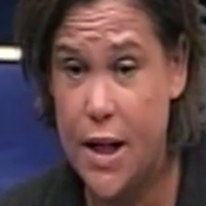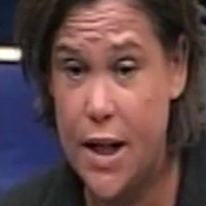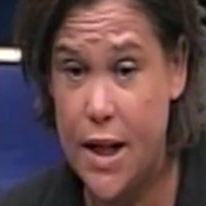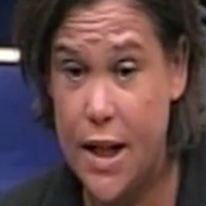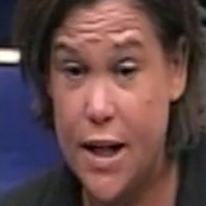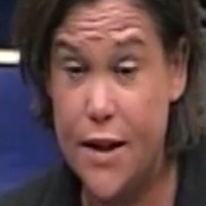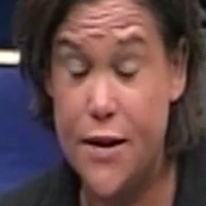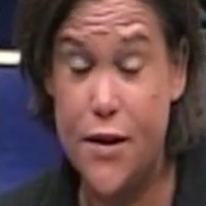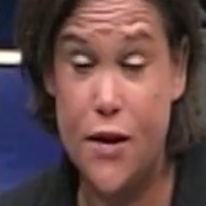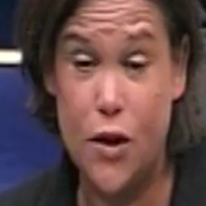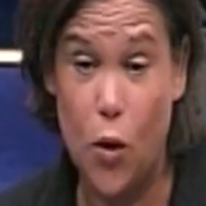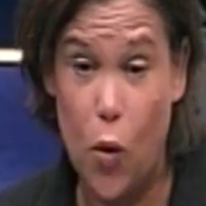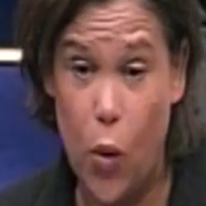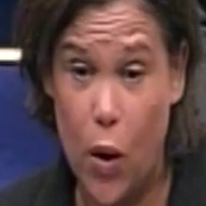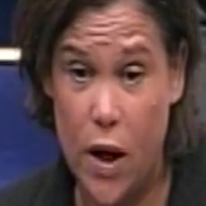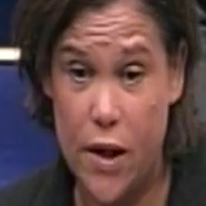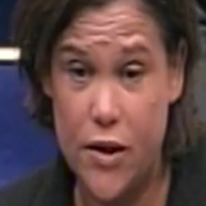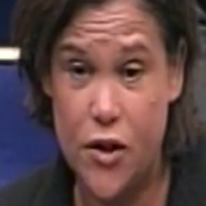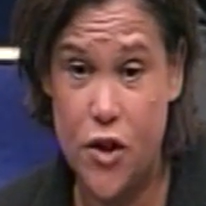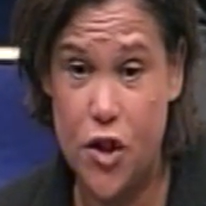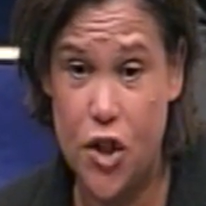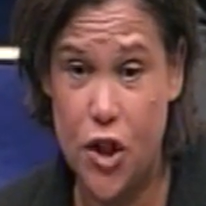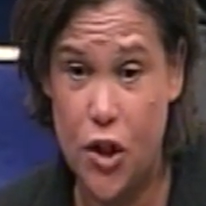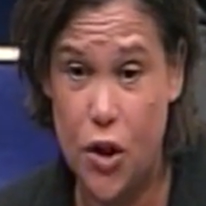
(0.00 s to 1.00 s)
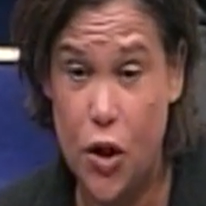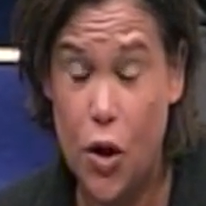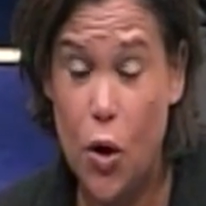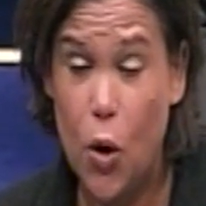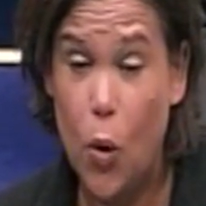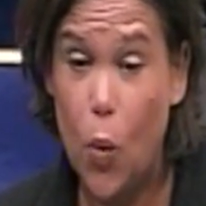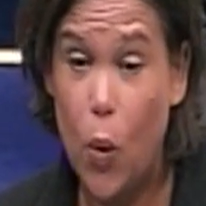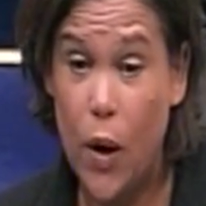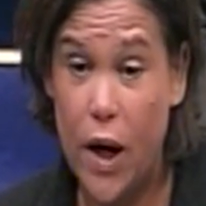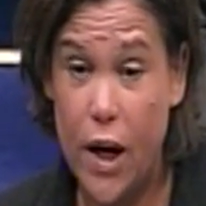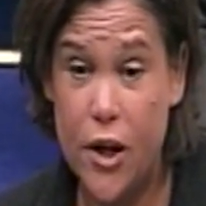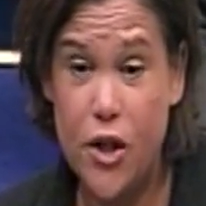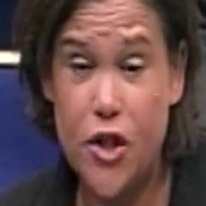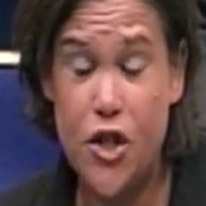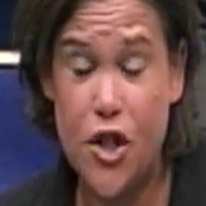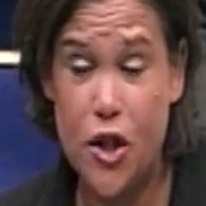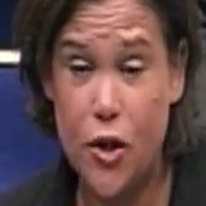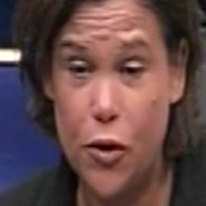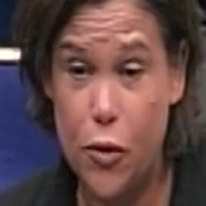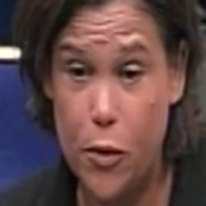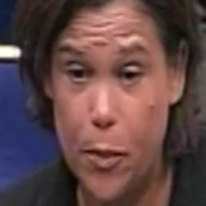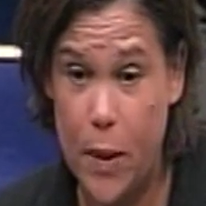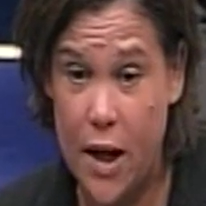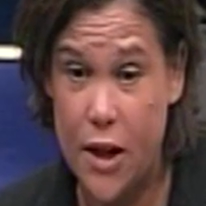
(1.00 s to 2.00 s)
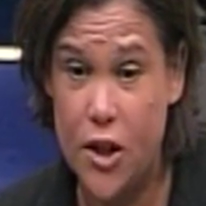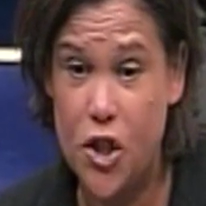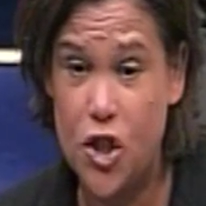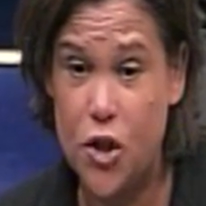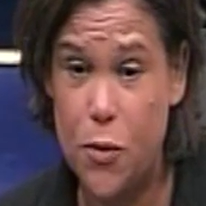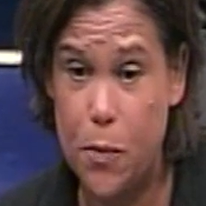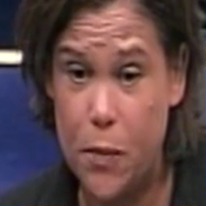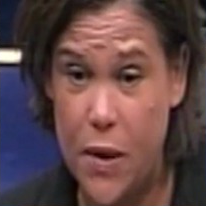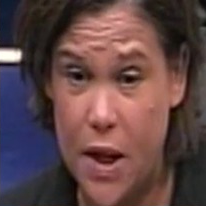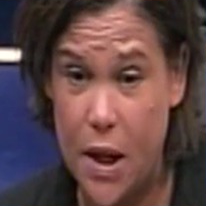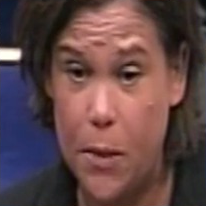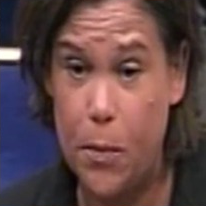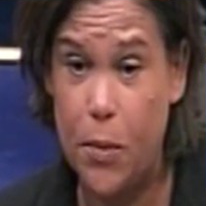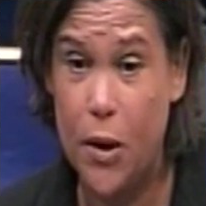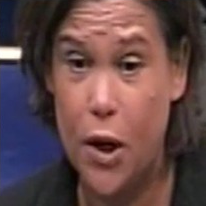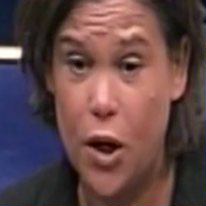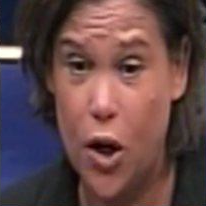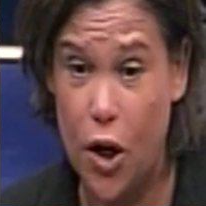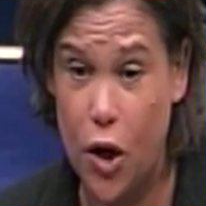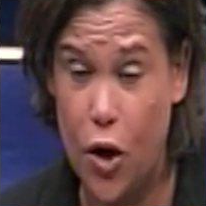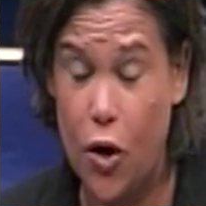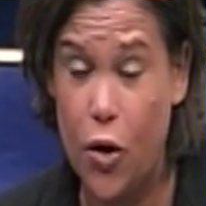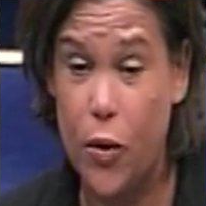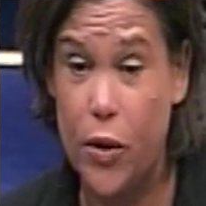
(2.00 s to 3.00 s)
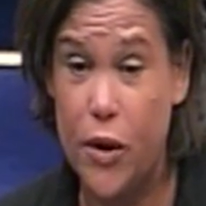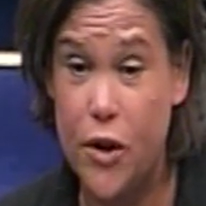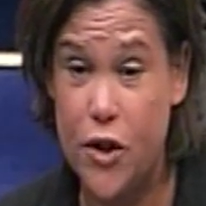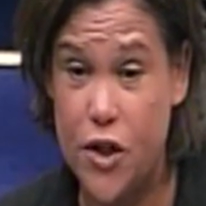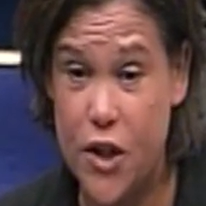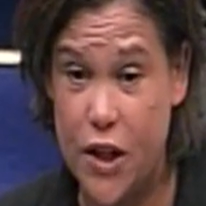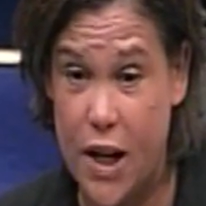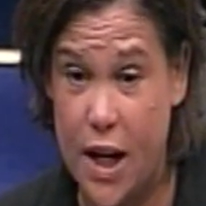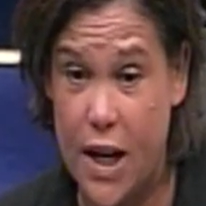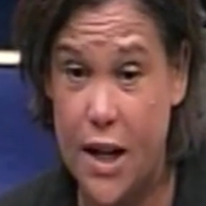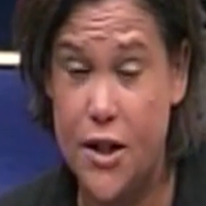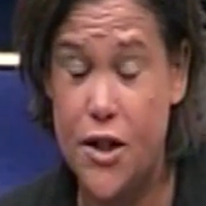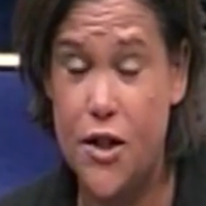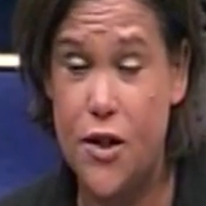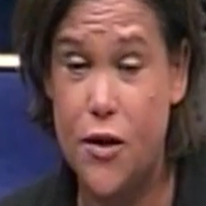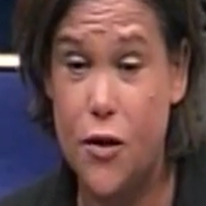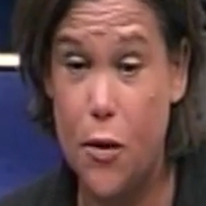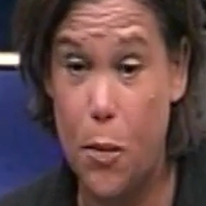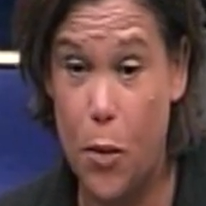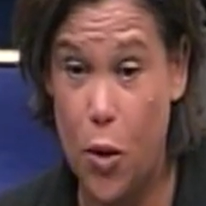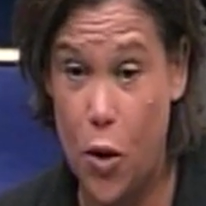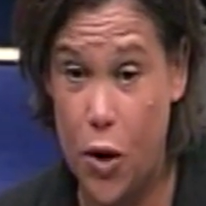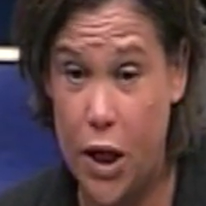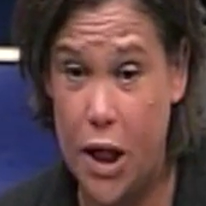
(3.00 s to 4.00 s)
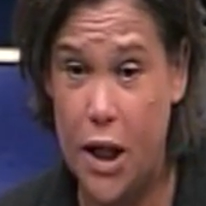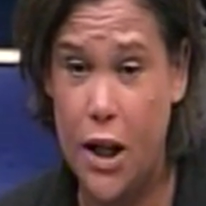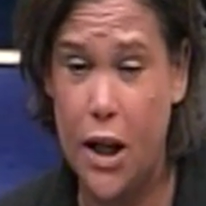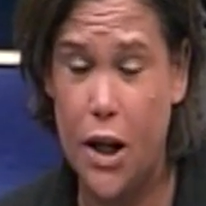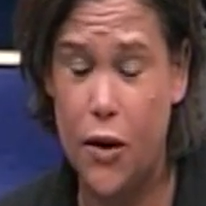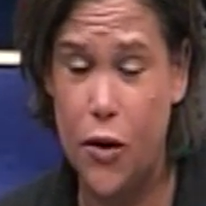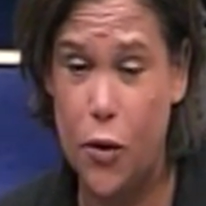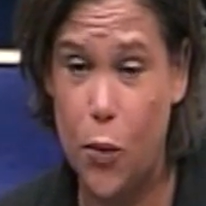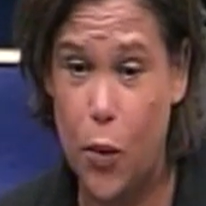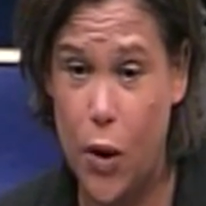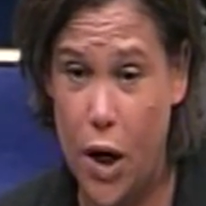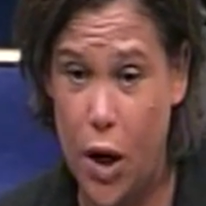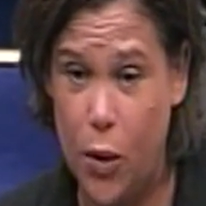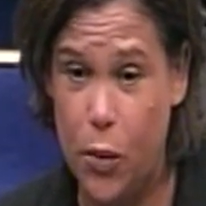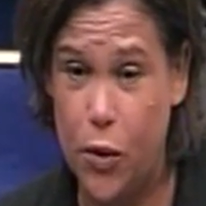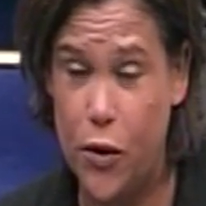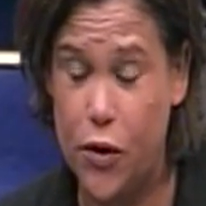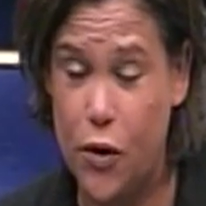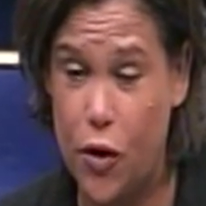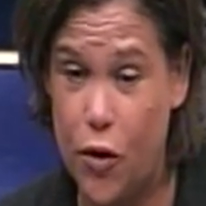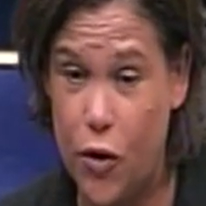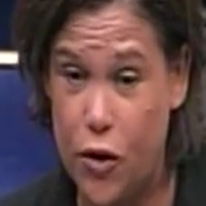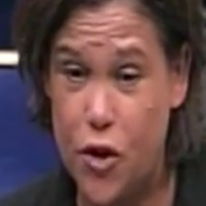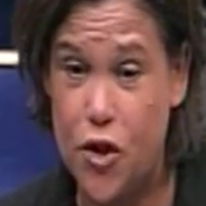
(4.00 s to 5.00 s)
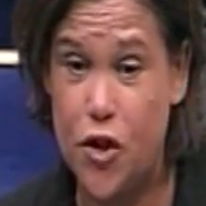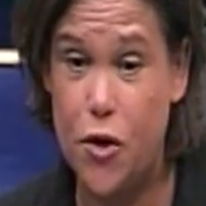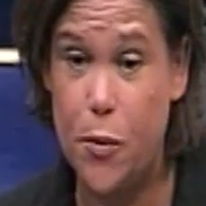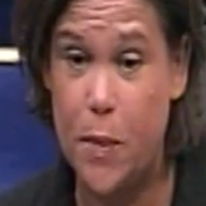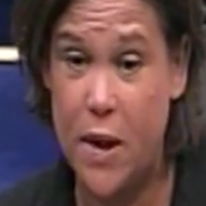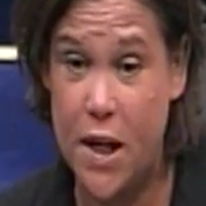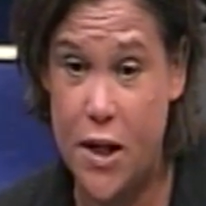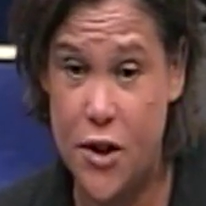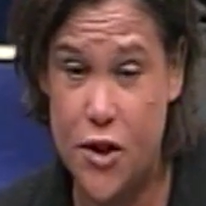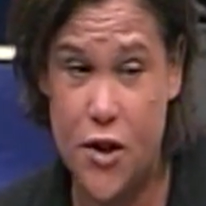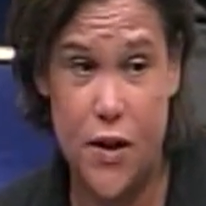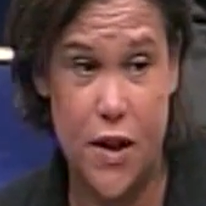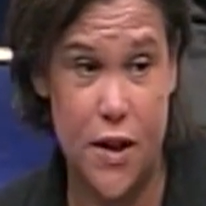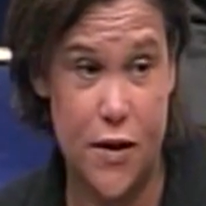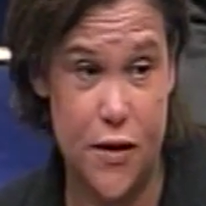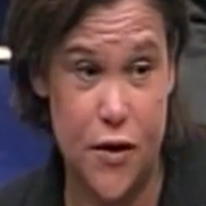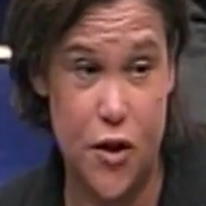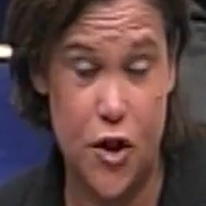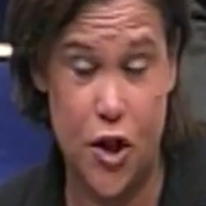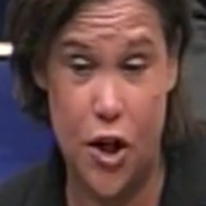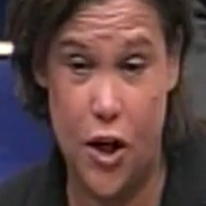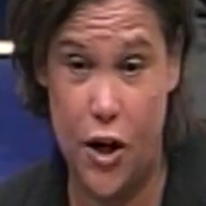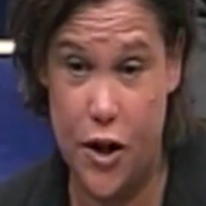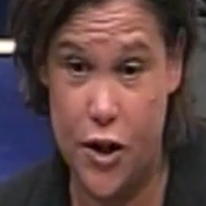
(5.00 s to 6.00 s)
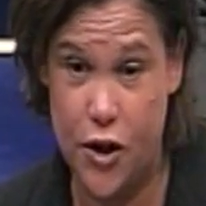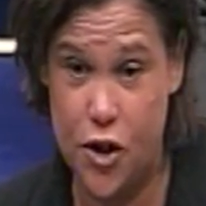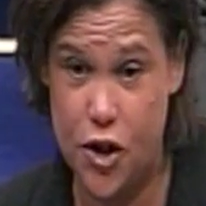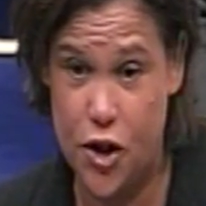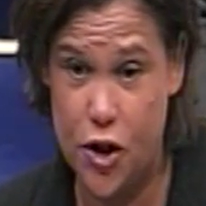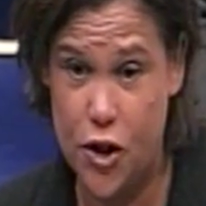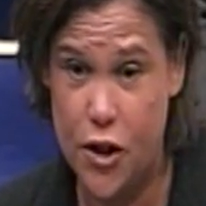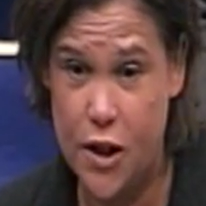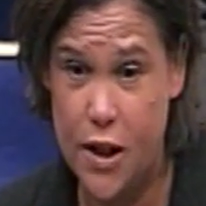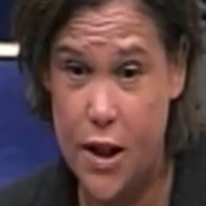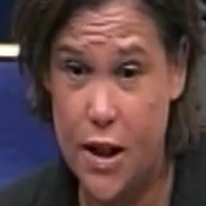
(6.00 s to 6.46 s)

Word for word: is the question where do you imagine people are going to get the money and the wherewithal to meet this charge?